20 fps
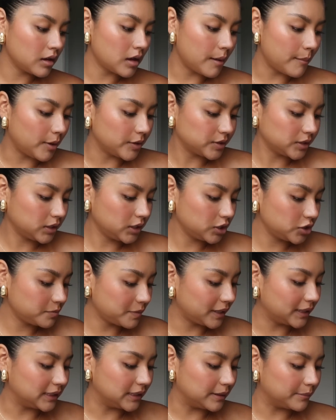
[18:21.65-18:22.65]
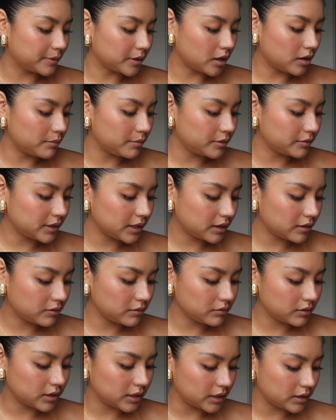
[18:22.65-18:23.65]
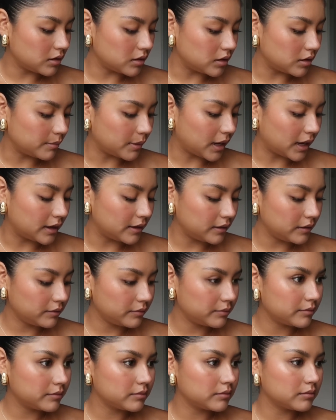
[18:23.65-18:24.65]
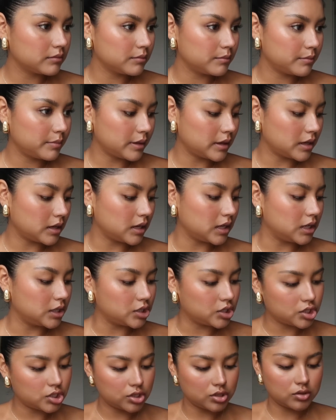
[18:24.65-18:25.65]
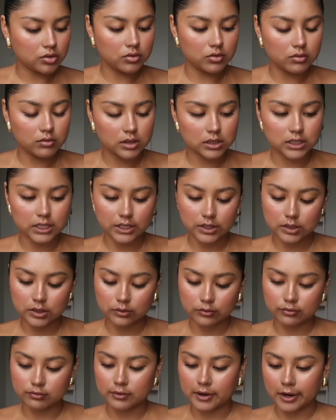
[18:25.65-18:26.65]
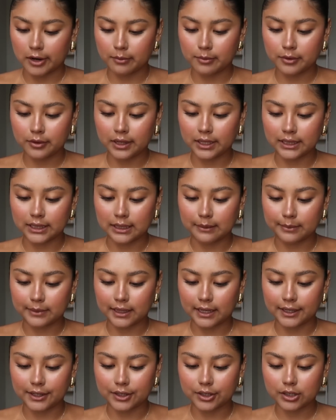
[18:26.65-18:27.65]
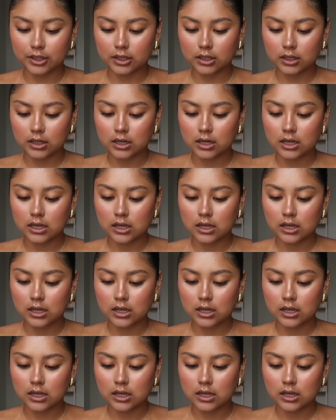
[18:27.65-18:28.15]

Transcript: I'm also gonna do my lip combo now. I've been into this Rare Beauty lip liner.